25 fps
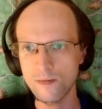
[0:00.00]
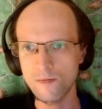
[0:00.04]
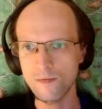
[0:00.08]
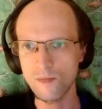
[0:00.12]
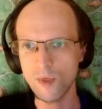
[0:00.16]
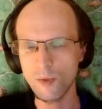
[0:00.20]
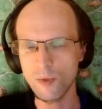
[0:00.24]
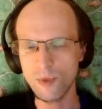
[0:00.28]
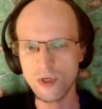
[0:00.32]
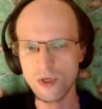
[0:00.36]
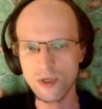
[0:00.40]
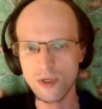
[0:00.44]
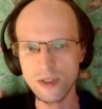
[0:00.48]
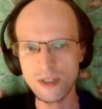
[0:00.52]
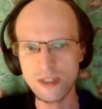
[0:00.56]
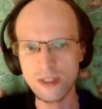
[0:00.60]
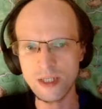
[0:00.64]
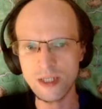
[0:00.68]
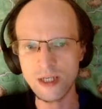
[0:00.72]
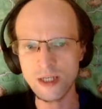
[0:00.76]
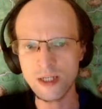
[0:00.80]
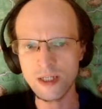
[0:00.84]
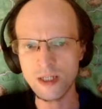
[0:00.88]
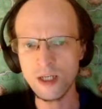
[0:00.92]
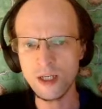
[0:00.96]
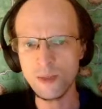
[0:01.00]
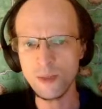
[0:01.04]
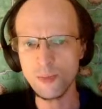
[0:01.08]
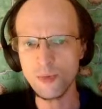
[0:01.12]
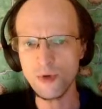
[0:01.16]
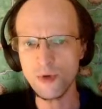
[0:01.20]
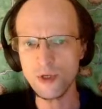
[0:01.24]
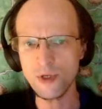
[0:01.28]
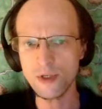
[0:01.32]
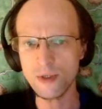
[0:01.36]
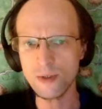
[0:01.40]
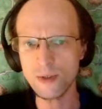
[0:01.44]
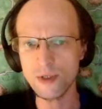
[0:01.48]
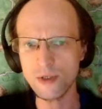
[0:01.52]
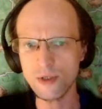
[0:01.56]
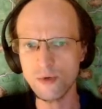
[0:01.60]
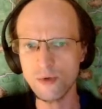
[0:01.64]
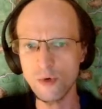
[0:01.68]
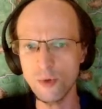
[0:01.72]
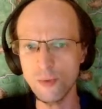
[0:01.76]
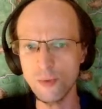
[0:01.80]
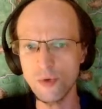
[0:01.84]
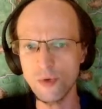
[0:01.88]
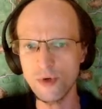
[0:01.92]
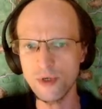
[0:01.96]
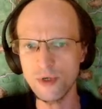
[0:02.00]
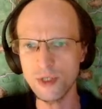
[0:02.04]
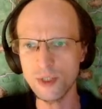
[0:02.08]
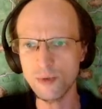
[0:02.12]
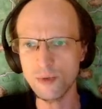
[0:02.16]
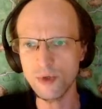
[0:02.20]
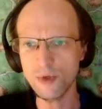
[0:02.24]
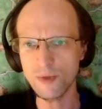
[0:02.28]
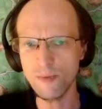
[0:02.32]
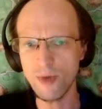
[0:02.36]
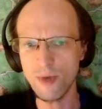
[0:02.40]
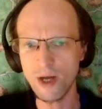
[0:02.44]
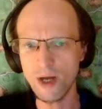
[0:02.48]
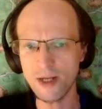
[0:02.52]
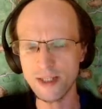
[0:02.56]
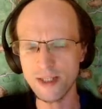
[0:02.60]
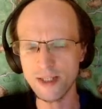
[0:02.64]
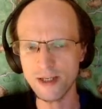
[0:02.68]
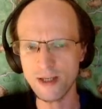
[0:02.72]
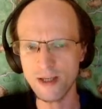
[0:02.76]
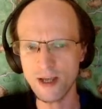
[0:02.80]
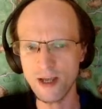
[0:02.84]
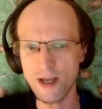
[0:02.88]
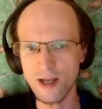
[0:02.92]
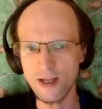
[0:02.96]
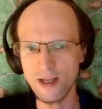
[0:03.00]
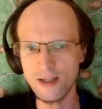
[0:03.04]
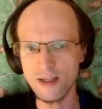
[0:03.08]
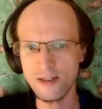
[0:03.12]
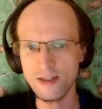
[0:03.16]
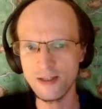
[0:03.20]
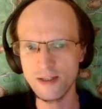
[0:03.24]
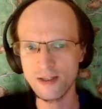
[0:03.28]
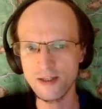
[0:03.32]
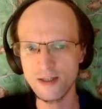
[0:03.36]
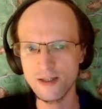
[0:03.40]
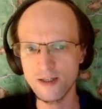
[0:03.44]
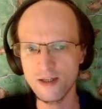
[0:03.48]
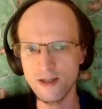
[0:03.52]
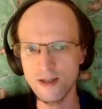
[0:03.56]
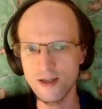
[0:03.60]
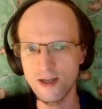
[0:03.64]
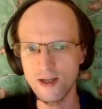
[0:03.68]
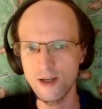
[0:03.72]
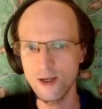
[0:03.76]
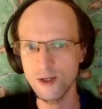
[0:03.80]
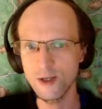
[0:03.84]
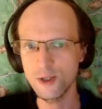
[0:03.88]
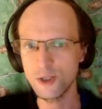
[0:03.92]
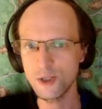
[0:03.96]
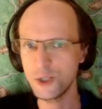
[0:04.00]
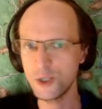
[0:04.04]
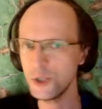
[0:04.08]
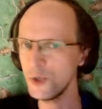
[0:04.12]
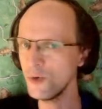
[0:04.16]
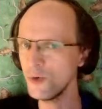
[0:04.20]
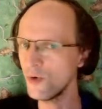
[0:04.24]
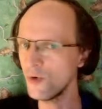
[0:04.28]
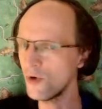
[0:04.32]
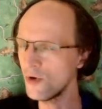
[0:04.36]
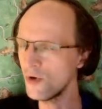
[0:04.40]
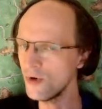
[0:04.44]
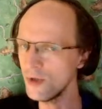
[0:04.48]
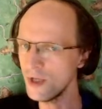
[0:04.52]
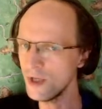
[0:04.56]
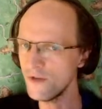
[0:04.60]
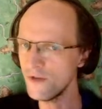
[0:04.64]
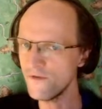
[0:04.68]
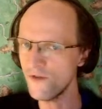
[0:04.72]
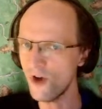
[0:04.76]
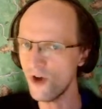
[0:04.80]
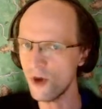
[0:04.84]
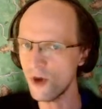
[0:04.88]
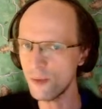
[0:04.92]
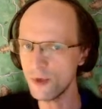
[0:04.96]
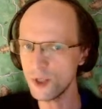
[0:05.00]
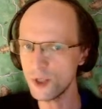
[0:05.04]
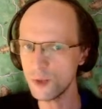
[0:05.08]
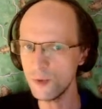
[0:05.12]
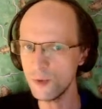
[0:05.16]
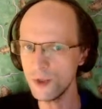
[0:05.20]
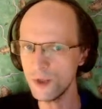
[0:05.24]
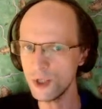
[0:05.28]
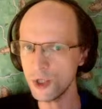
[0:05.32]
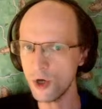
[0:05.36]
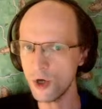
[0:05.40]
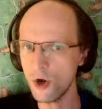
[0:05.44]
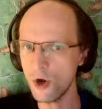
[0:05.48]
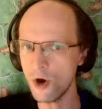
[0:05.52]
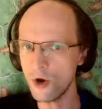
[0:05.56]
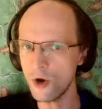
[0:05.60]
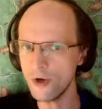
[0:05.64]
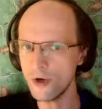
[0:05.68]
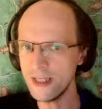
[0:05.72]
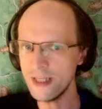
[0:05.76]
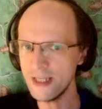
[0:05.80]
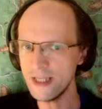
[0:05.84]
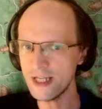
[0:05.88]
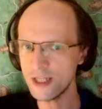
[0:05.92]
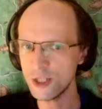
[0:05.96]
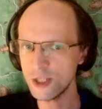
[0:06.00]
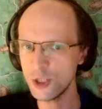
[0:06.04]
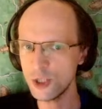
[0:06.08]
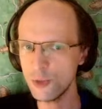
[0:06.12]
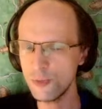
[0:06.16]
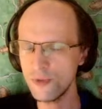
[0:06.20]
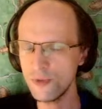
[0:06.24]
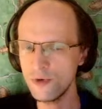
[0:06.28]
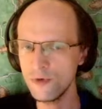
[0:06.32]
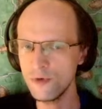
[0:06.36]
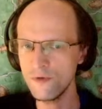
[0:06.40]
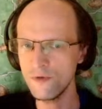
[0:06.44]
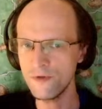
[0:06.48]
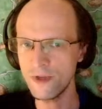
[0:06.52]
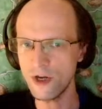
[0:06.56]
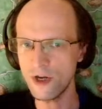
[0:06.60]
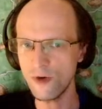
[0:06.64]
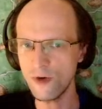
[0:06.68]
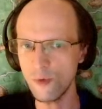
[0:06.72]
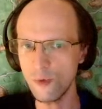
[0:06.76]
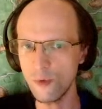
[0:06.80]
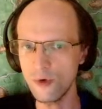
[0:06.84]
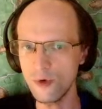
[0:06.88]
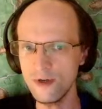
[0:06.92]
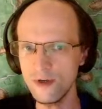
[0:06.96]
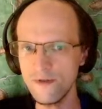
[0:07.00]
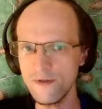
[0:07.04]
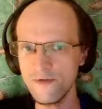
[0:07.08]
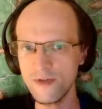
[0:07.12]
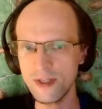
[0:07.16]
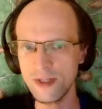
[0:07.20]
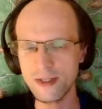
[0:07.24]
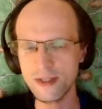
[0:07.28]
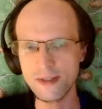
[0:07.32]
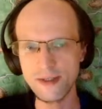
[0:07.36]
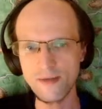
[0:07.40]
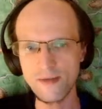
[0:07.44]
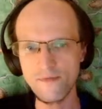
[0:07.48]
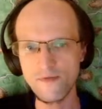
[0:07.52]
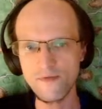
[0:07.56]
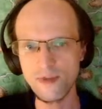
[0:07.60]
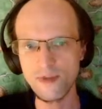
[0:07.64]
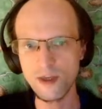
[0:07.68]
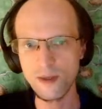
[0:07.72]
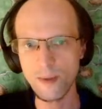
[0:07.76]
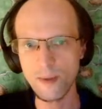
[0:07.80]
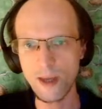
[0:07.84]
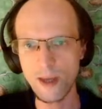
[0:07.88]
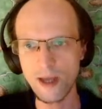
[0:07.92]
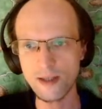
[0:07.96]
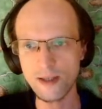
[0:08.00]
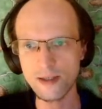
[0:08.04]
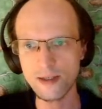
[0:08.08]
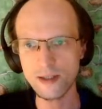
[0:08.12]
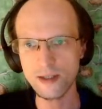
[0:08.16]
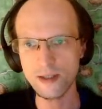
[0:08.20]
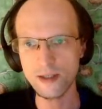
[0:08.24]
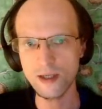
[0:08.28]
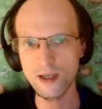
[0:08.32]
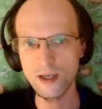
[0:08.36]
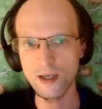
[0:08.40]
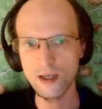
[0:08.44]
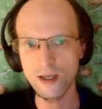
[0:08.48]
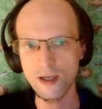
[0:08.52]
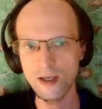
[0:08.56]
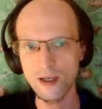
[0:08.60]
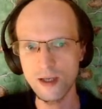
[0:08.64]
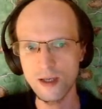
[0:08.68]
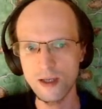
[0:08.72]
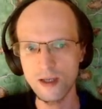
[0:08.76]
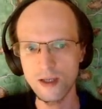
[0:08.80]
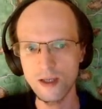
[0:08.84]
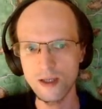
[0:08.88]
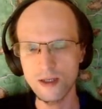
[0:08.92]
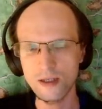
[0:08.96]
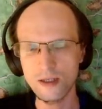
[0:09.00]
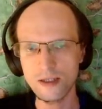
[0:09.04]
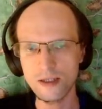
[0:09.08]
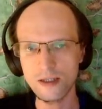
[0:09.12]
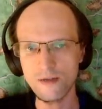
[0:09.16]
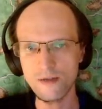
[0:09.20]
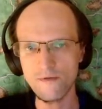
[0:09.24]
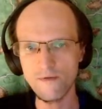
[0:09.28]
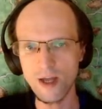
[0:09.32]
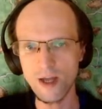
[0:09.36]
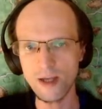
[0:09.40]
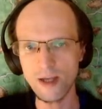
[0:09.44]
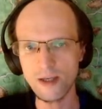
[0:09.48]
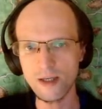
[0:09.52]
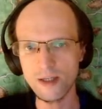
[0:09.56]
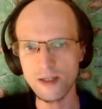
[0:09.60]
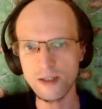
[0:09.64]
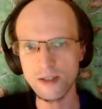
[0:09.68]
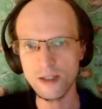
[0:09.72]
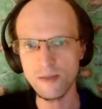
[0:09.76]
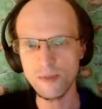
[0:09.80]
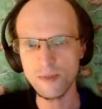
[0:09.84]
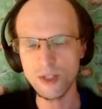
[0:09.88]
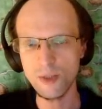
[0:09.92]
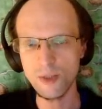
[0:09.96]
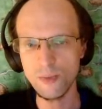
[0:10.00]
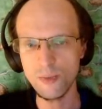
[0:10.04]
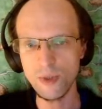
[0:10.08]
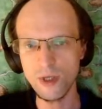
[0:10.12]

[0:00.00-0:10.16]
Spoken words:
Because 16 points on the scoreboard is what Matisek has. 2 early farmers which are yet to prove their worth. It's something that Slovakia seems to be